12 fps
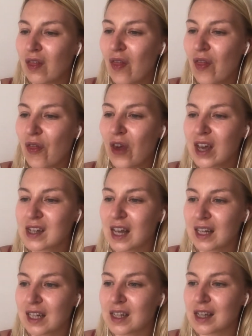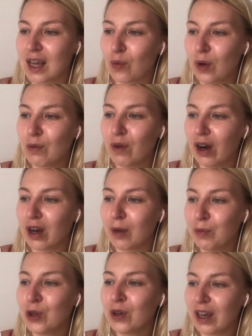the thing is like this, like when we are
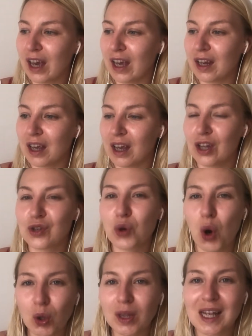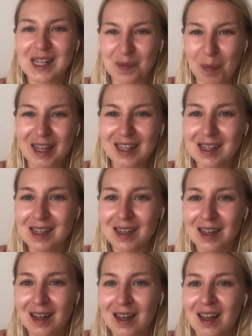communicating into online space,
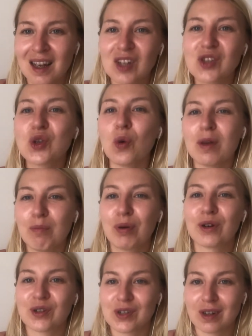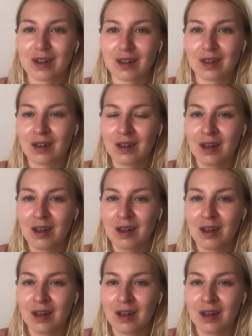it's so impersonal.